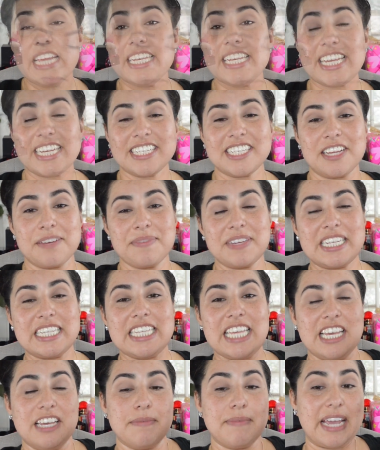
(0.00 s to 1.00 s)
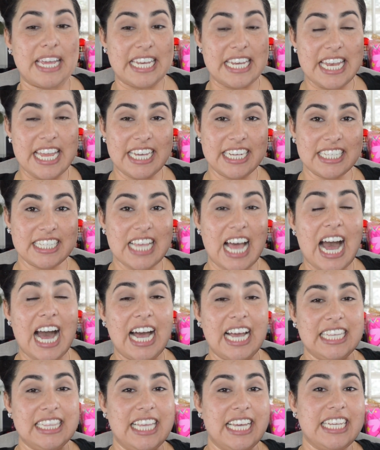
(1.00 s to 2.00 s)
Next, I'm going to take my NYX
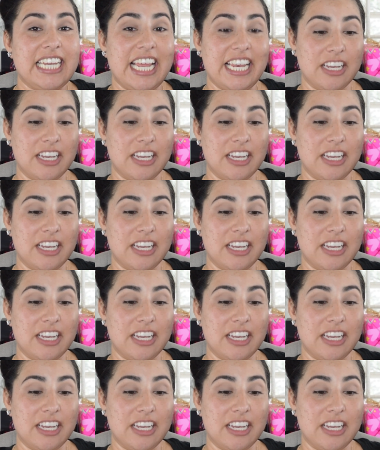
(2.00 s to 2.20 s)
Highlight